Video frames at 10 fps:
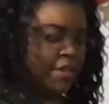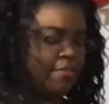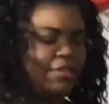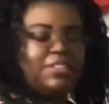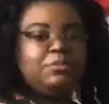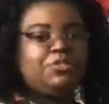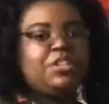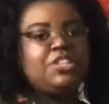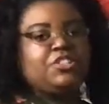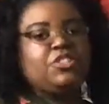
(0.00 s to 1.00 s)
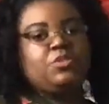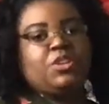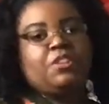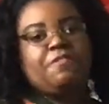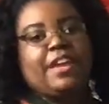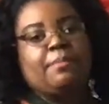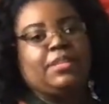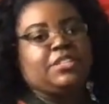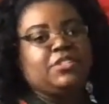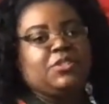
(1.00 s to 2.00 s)
What are some traditions you and your
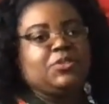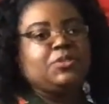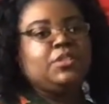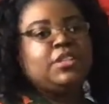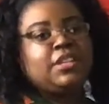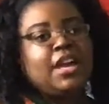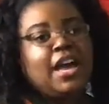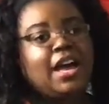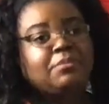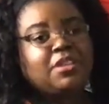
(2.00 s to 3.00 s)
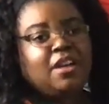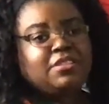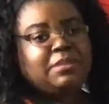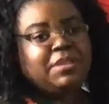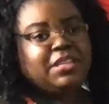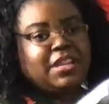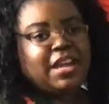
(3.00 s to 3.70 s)
families do? Um, talk to me in the